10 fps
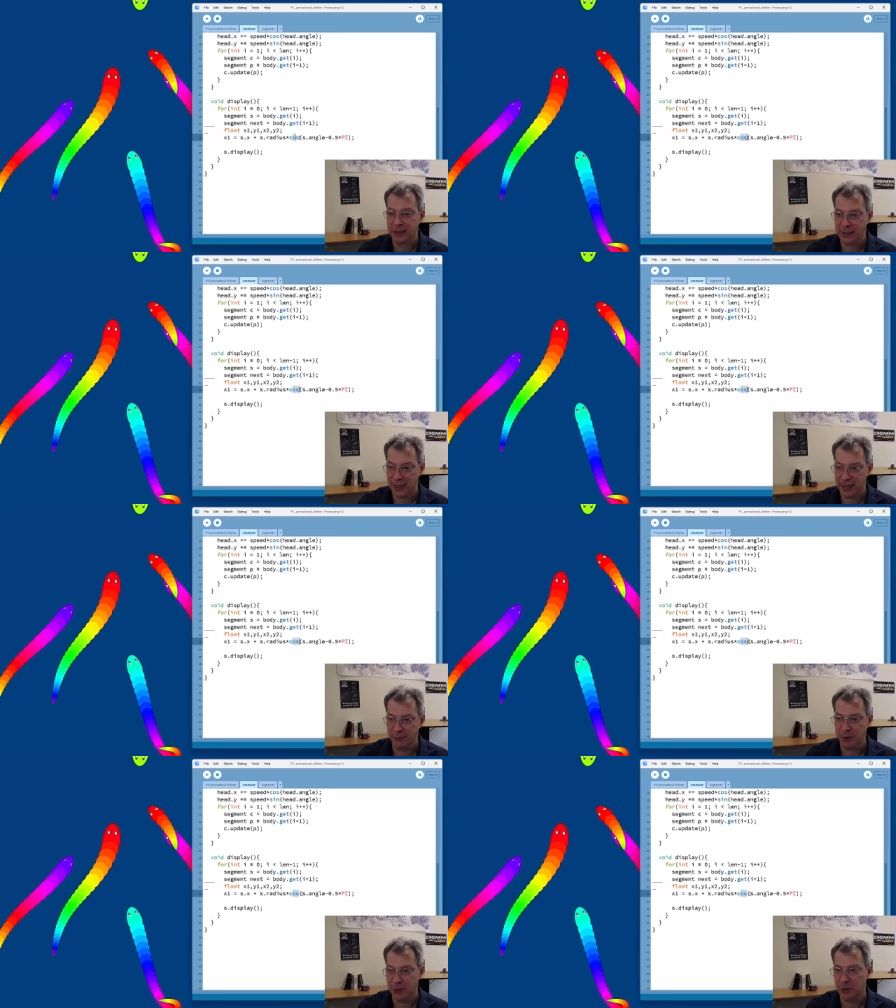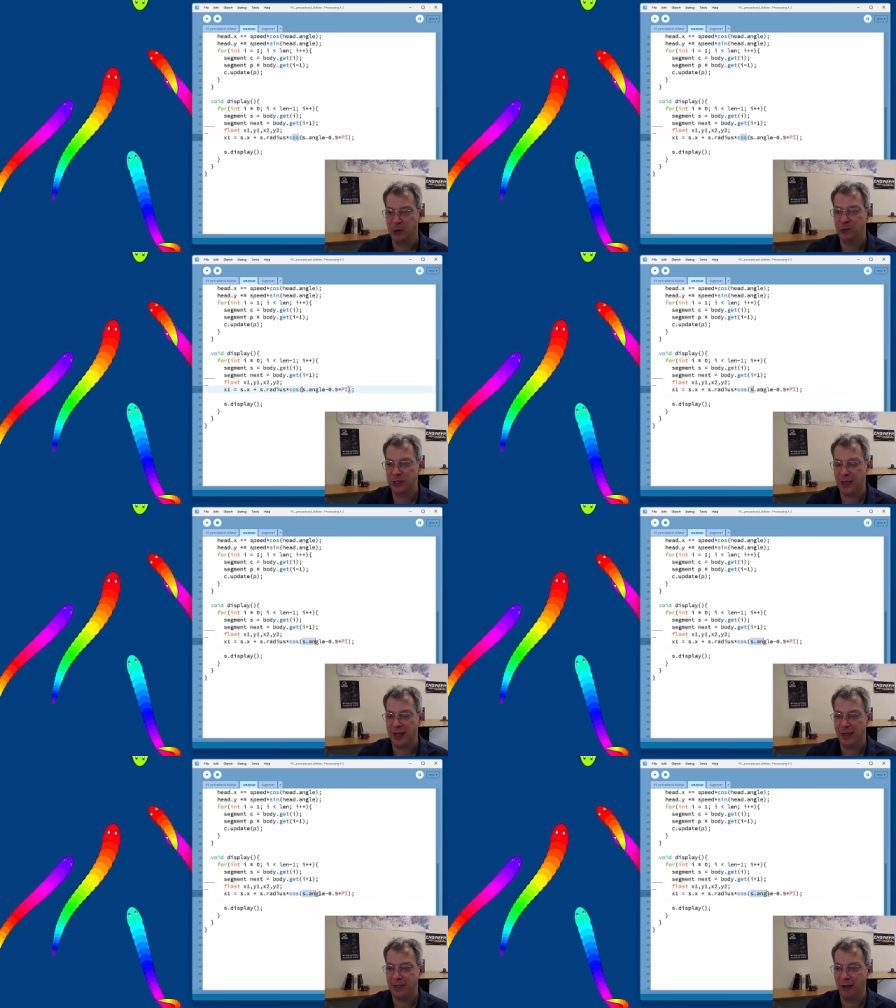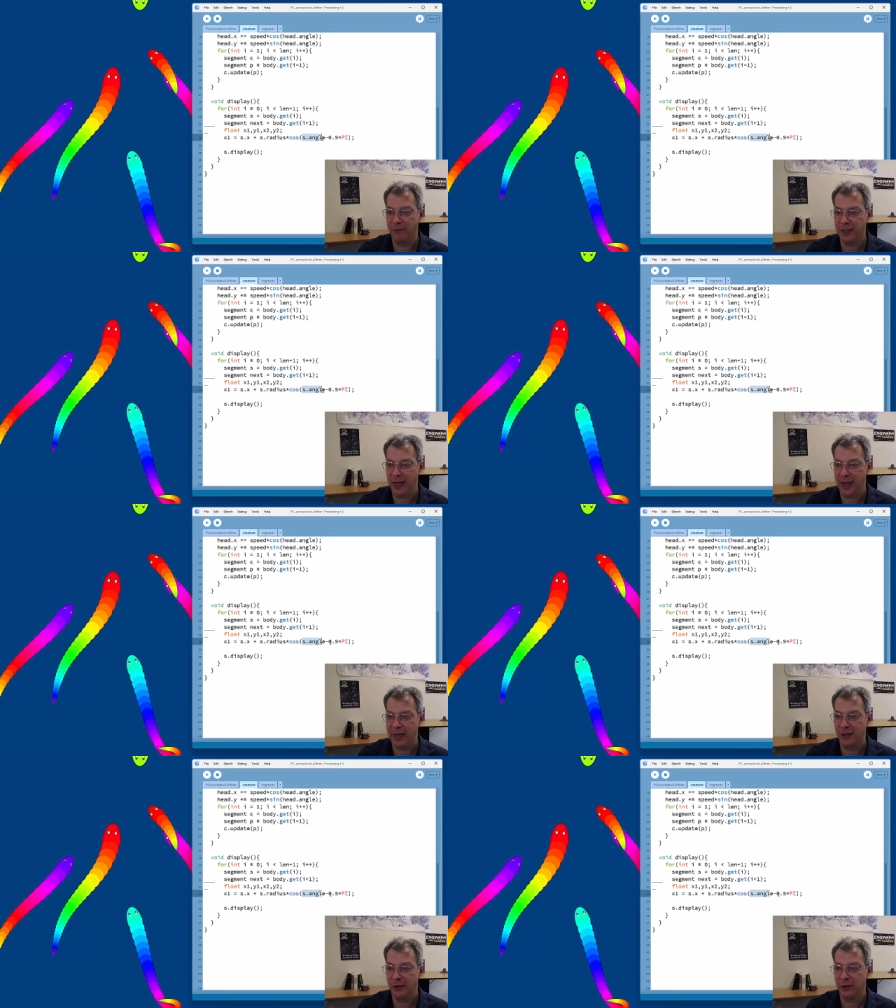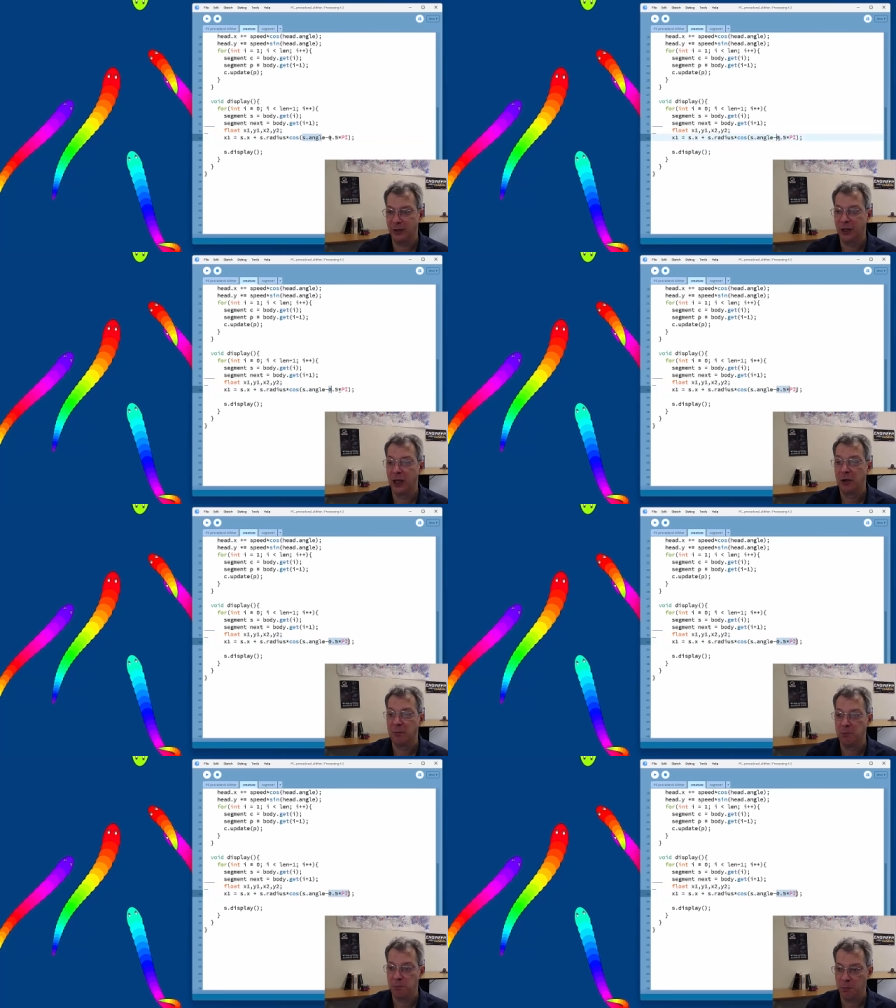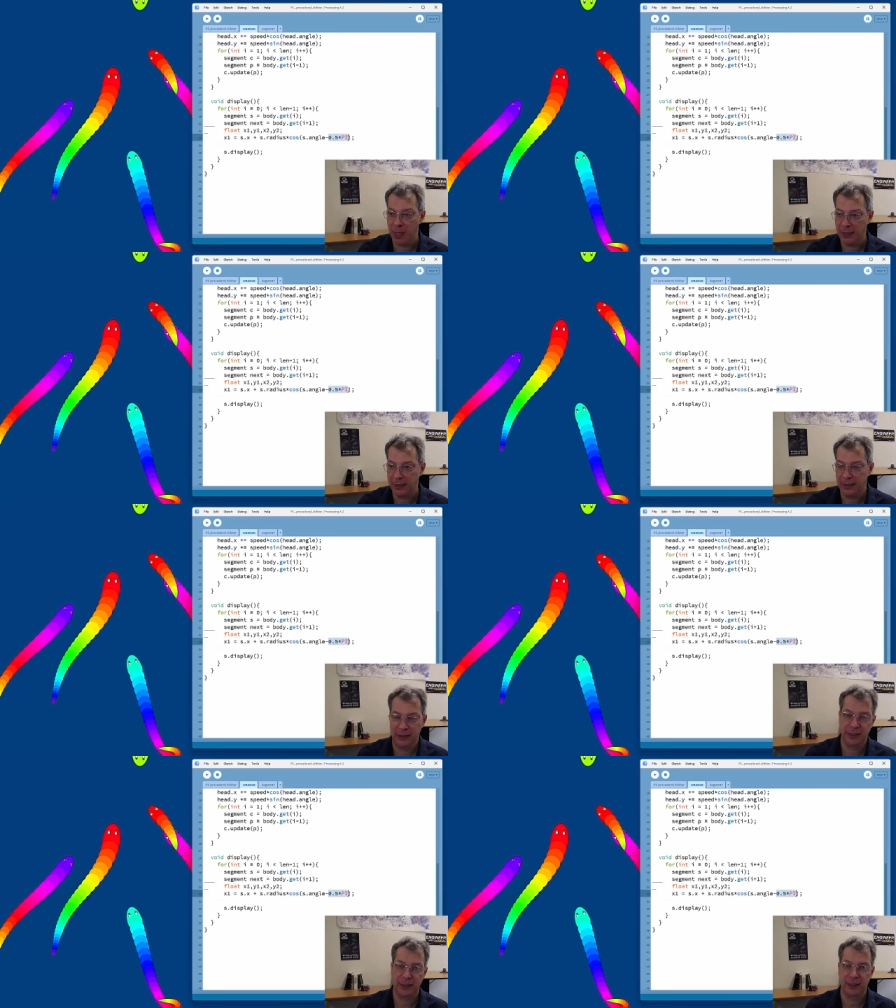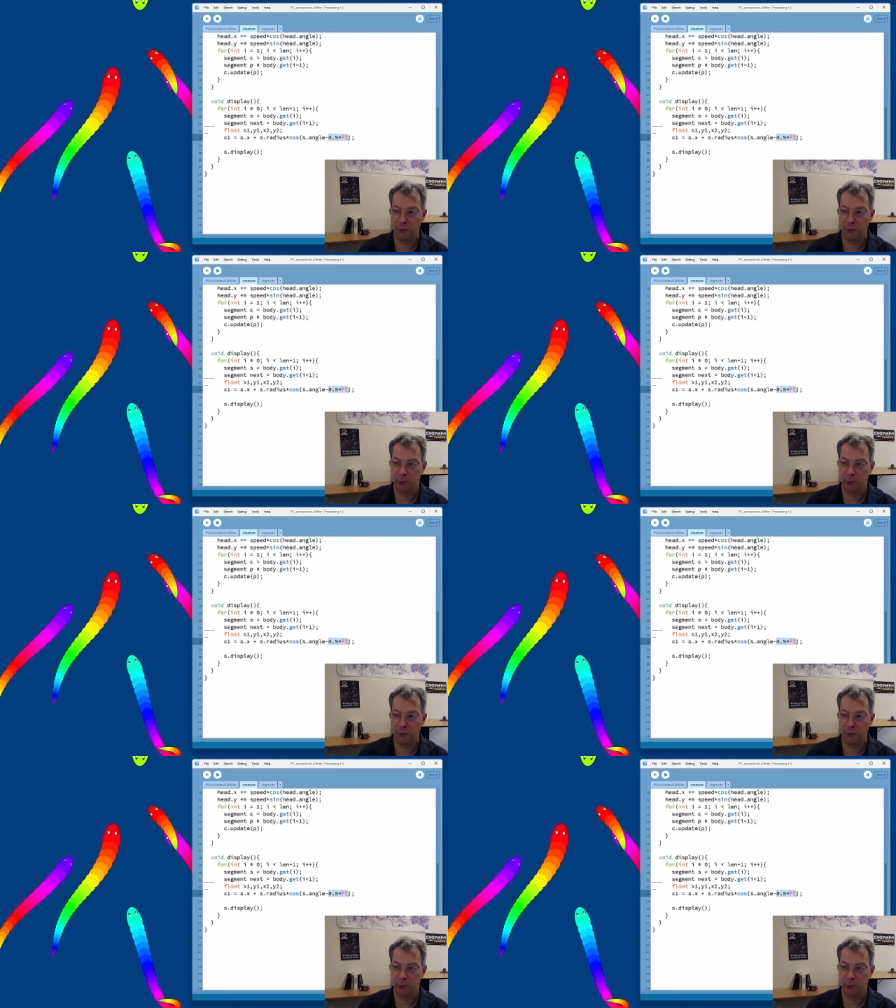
times the cosine of the angle minus